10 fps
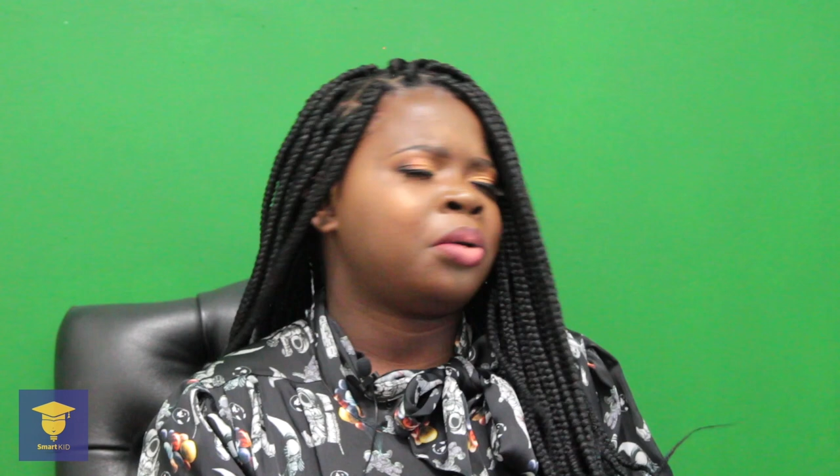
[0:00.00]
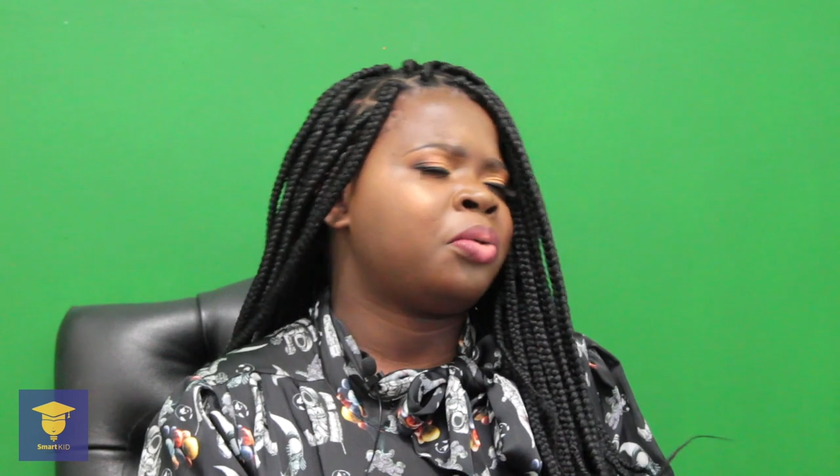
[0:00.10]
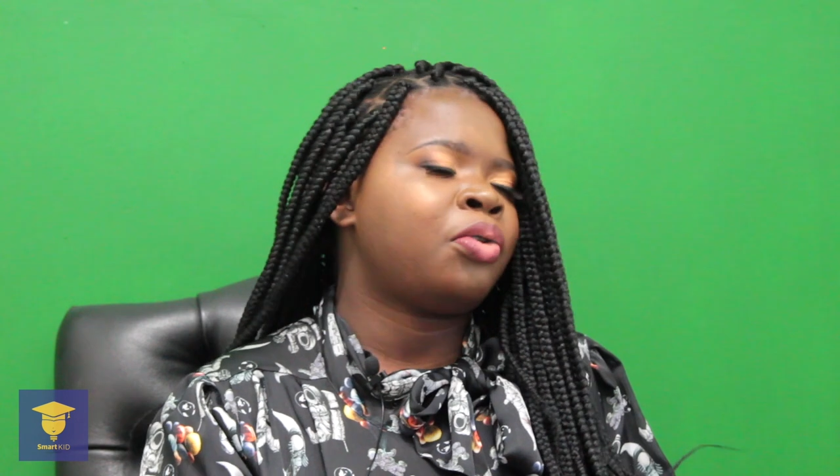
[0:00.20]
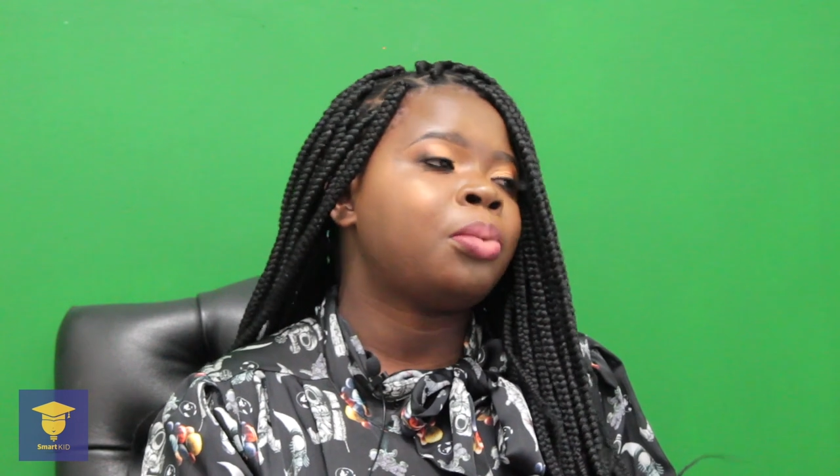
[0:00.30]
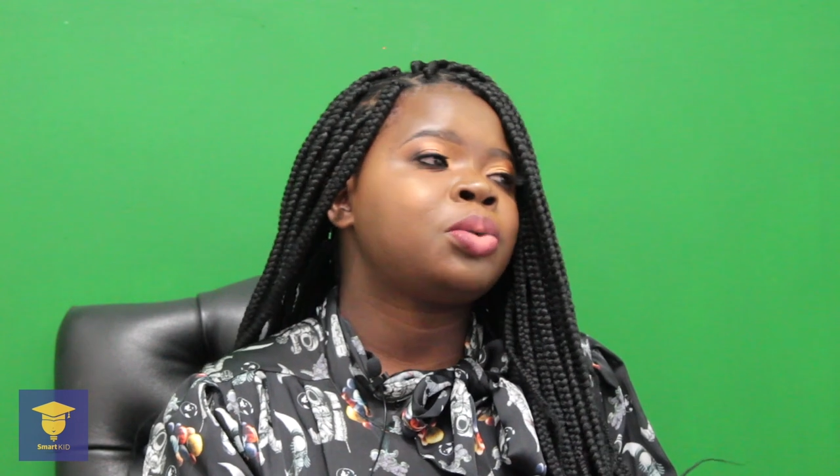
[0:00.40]
they
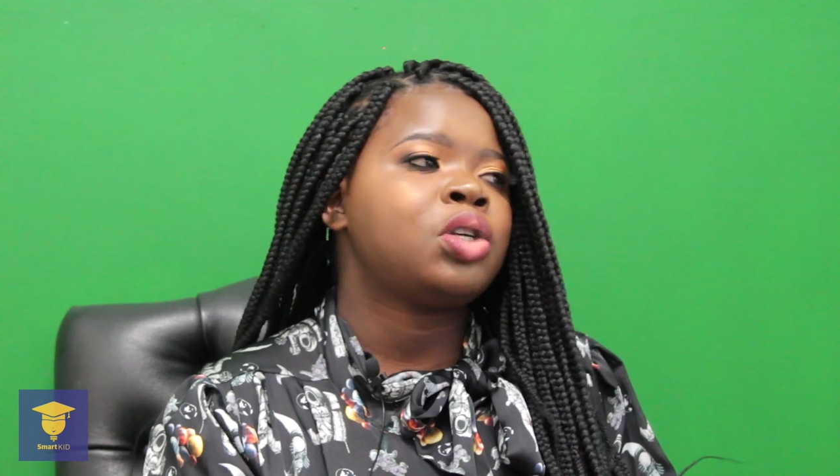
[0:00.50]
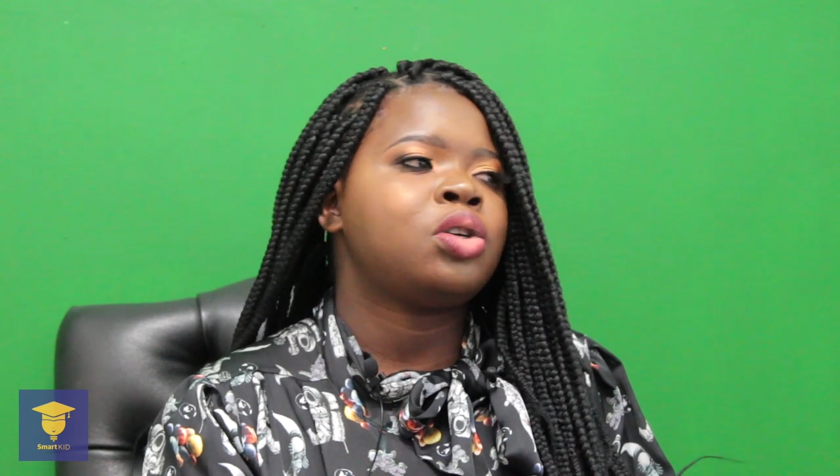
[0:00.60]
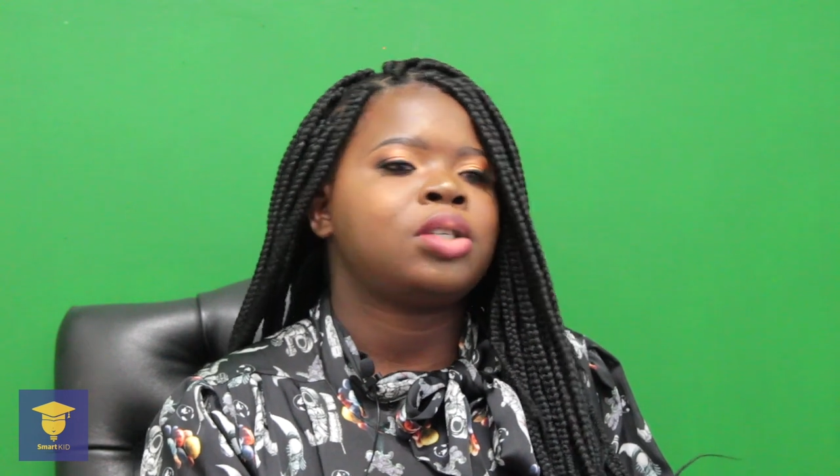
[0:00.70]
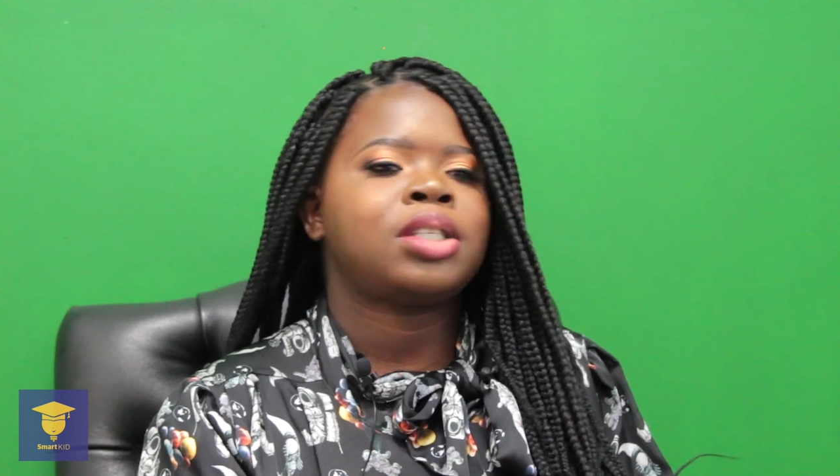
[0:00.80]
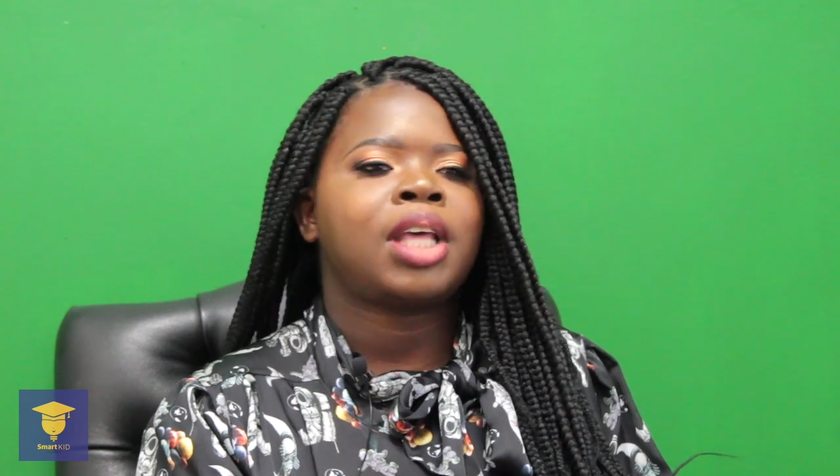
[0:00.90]
were form
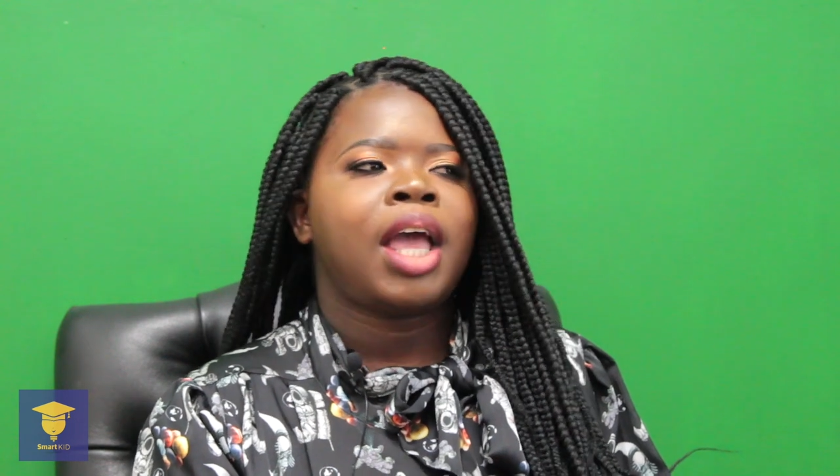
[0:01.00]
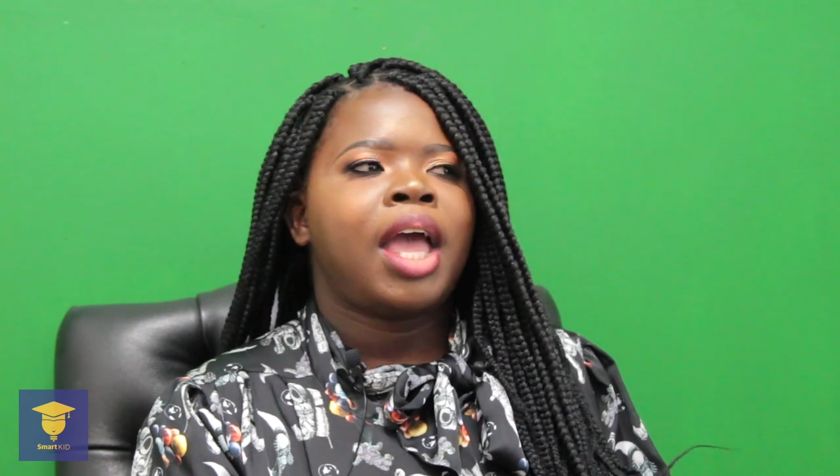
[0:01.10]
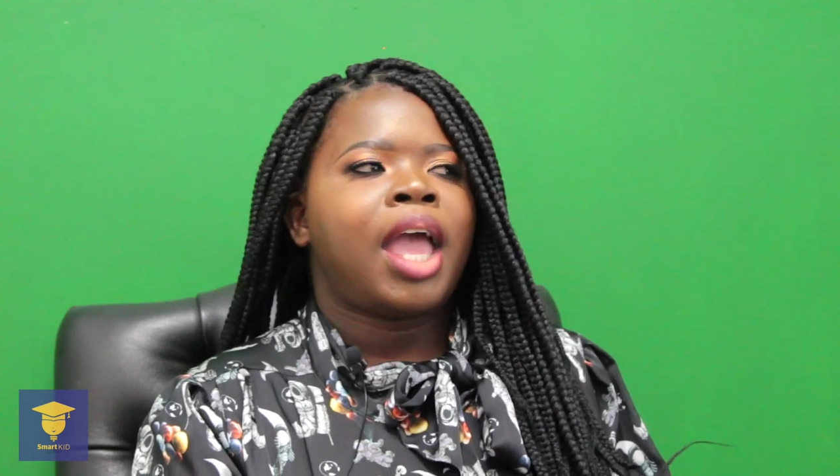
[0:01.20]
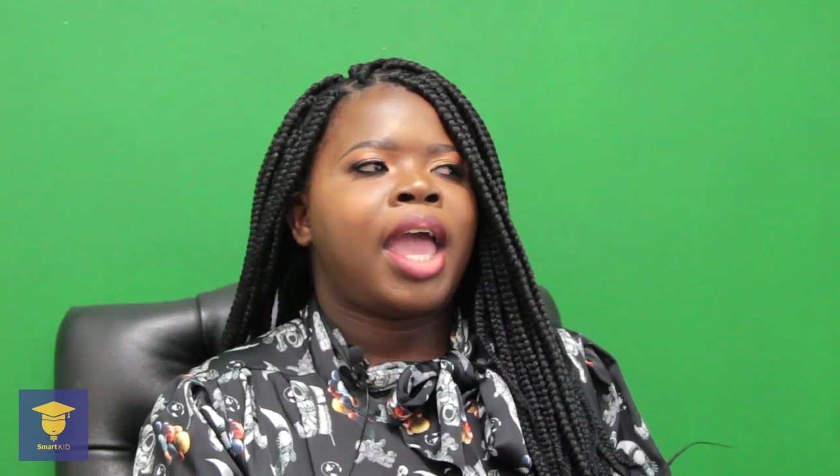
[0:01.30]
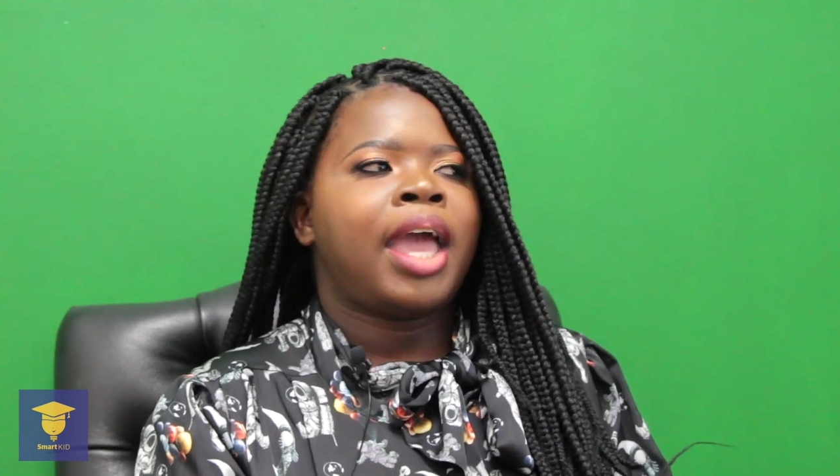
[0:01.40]
twos,
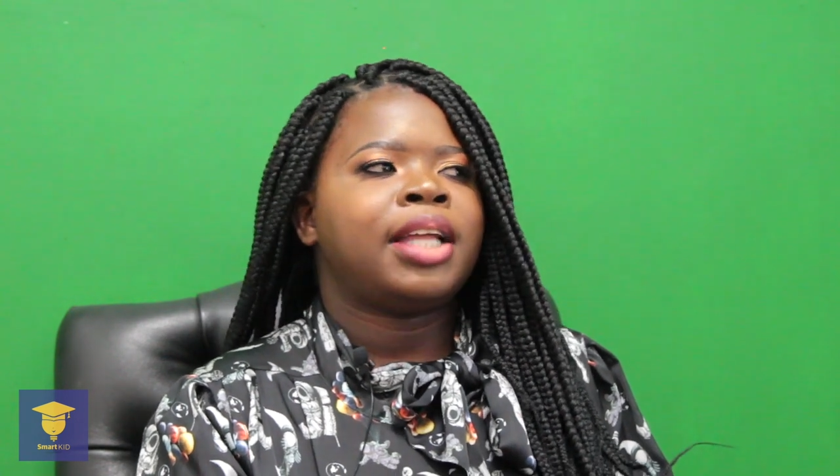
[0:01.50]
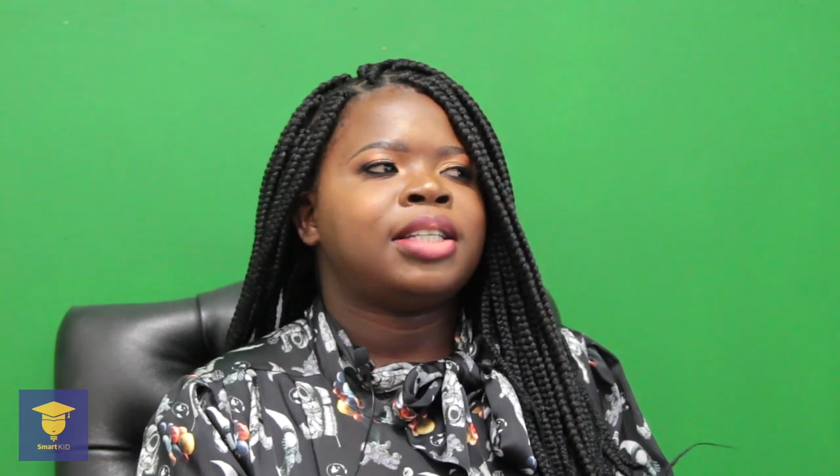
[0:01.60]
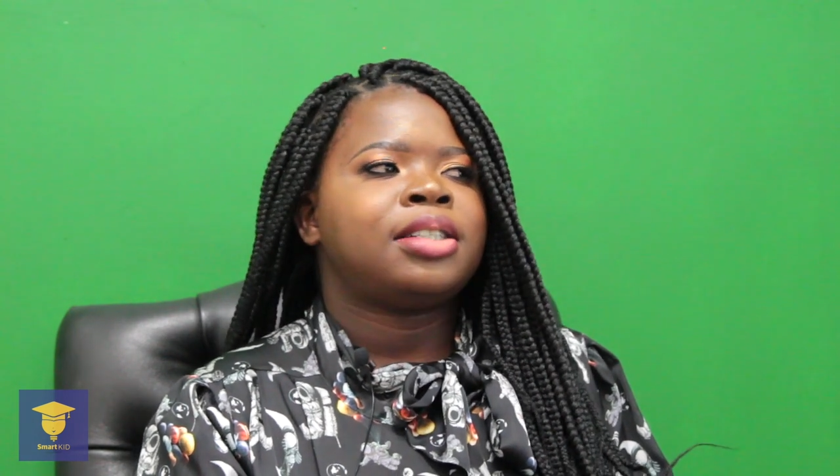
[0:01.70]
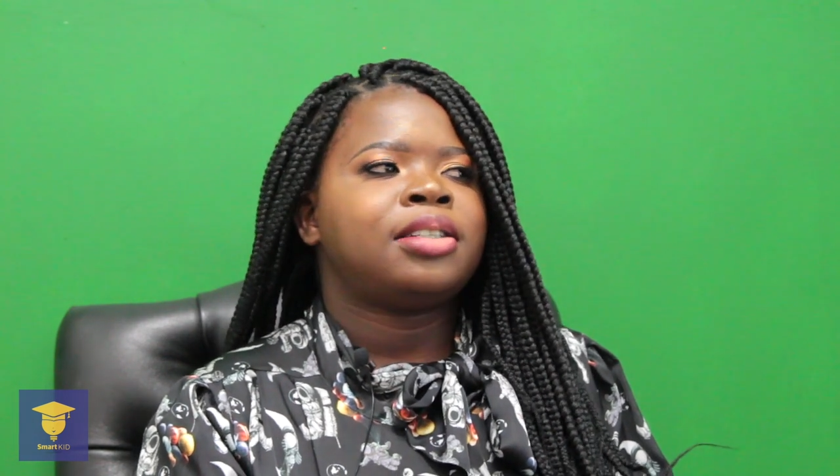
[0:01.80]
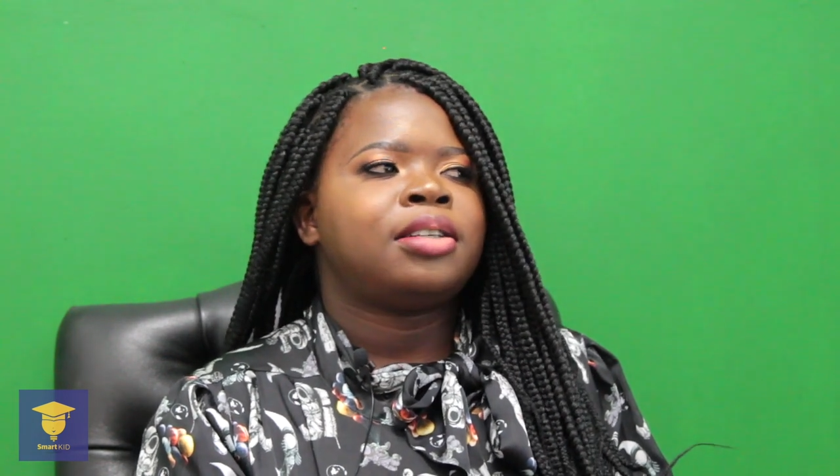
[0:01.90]

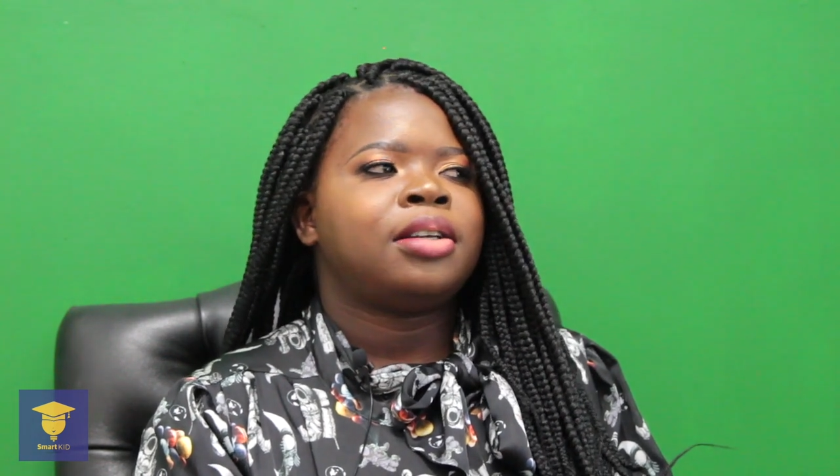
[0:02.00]
and